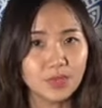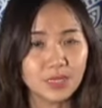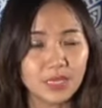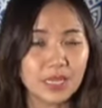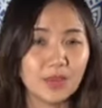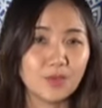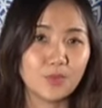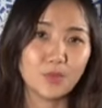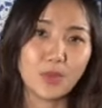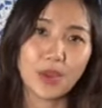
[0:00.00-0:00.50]

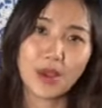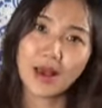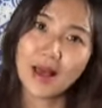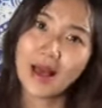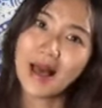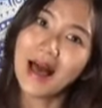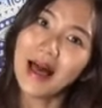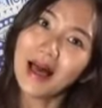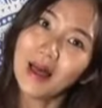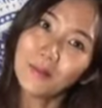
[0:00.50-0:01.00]
if we
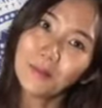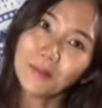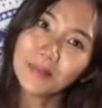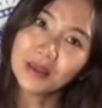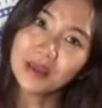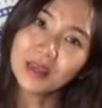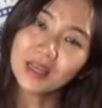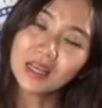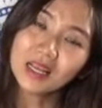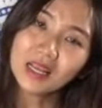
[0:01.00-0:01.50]
are
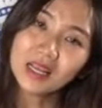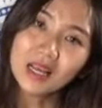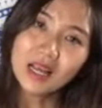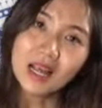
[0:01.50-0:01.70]
happy,